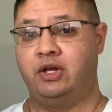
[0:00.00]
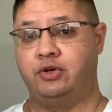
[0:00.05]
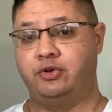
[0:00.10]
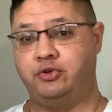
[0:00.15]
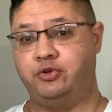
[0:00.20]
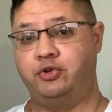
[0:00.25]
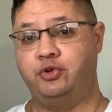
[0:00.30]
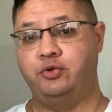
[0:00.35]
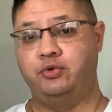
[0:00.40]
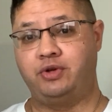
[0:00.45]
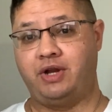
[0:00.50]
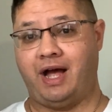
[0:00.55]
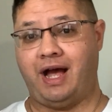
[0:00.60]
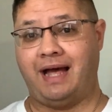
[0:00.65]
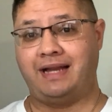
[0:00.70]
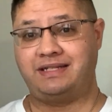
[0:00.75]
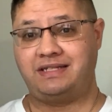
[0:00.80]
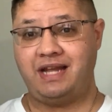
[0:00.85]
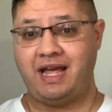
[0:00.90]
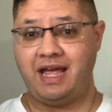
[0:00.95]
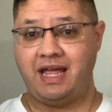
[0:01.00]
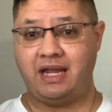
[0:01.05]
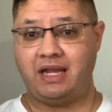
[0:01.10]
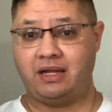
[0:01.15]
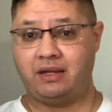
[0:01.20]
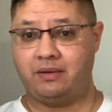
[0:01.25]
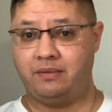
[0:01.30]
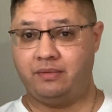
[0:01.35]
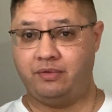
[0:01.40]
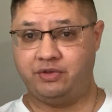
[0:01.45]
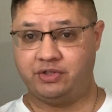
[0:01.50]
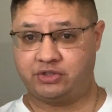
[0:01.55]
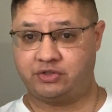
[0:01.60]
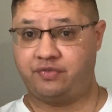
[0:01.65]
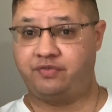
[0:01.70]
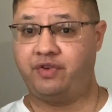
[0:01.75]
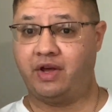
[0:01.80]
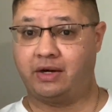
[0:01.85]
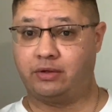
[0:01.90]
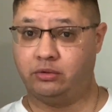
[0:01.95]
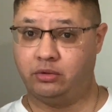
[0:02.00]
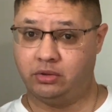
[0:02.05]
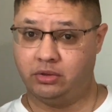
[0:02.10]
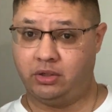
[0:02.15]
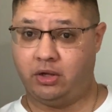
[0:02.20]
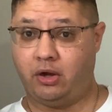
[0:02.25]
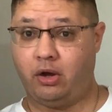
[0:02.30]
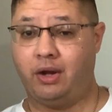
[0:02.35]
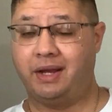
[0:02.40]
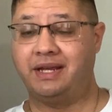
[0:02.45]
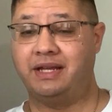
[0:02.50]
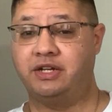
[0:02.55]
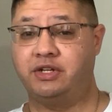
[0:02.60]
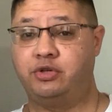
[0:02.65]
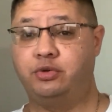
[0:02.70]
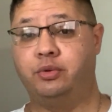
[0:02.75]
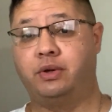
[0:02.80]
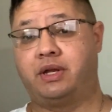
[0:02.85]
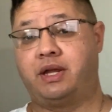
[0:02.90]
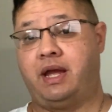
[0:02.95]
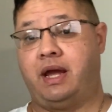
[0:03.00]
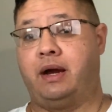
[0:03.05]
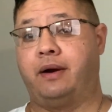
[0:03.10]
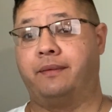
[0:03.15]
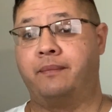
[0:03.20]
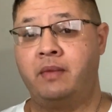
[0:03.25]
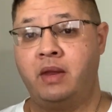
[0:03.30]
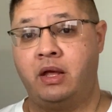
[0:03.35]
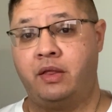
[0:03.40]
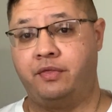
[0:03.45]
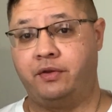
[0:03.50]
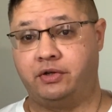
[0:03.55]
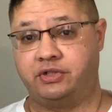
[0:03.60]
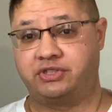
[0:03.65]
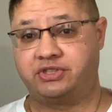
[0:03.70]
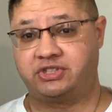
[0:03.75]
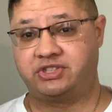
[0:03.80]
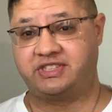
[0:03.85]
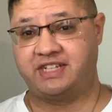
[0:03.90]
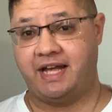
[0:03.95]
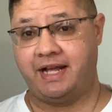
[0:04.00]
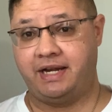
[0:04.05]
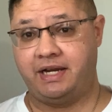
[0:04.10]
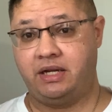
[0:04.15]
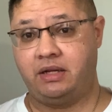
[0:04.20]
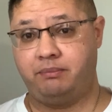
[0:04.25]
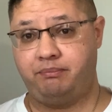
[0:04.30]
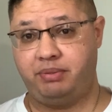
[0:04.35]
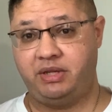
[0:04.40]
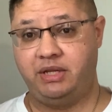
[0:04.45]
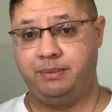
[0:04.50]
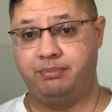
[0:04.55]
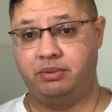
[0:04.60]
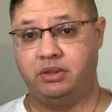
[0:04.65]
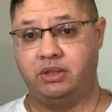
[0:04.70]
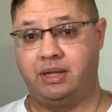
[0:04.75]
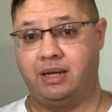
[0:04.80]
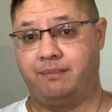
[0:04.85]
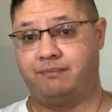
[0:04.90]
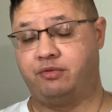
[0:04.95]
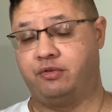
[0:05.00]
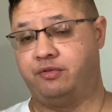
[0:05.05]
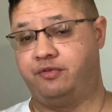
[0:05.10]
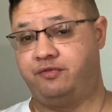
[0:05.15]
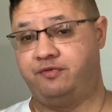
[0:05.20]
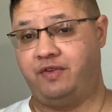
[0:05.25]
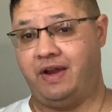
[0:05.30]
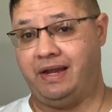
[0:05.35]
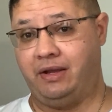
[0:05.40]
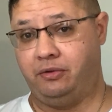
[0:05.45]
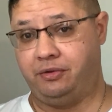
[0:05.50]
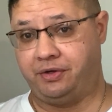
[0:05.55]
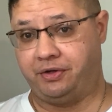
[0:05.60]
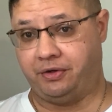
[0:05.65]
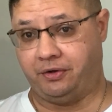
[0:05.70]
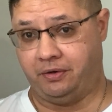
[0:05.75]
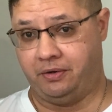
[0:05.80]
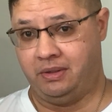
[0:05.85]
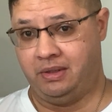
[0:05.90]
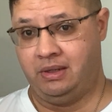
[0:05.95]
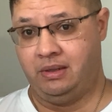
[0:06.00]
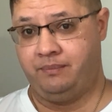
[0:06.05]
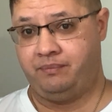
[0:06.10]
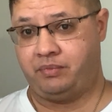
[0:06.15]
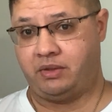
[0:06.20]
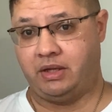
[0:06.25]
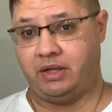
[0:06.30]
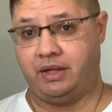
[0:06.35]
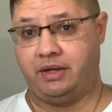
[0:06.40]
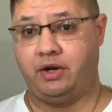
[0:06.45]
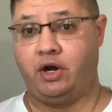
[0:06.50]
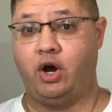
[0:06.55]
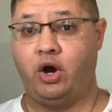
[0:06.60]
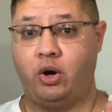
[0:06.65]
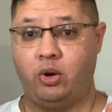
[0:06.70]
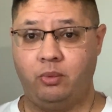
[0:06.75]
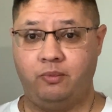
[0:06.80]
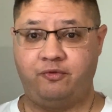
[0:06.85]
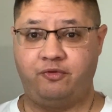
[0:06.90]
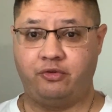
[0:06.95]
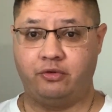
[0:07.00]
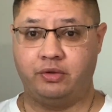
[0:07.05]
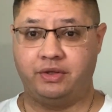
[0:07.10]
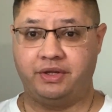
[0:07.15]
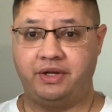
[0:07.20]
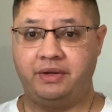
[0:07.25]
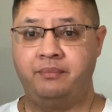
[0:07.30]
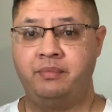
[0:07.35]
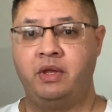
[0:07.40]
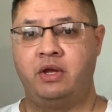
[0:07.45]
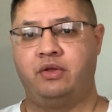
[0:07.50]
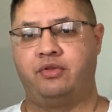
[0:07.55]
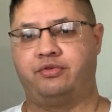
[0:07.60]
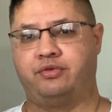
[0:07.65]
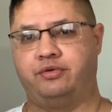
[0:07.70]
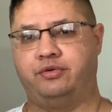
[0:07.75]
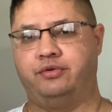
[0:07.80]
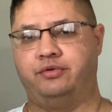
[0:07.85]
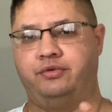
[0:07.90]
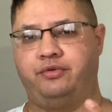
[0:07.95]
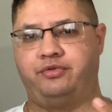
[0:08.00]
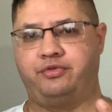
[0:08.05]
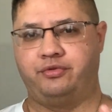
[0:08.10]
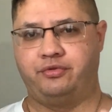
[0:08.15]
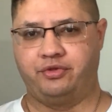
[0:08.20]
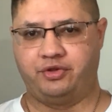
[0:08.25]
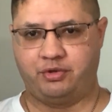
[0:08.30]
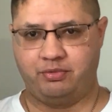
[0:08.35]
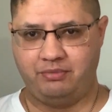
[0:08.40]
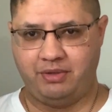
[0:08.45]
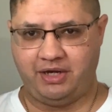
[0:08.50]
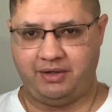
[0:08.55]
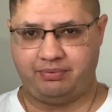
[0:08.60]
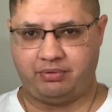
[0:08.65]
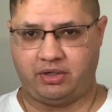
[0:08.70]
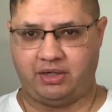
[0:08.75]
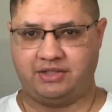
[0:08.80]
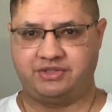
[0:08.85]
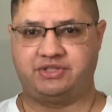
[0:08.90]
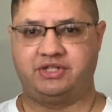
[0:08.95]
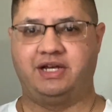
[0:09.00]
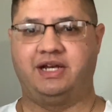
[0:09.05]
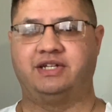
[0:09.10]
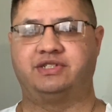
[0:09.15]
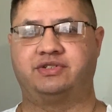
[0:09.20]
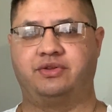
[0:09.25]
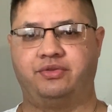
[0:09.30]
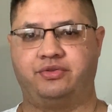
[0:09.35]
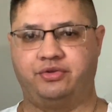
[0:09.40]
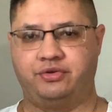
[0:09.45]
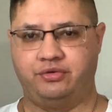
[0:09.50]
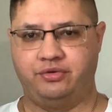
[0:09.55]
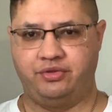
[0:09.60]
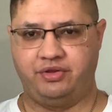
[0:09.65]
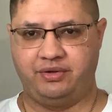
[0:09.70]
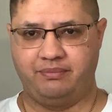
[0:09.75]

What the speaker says: do not take this federal law into account. They're setting people up for failure. And hopefully through the committee process and through the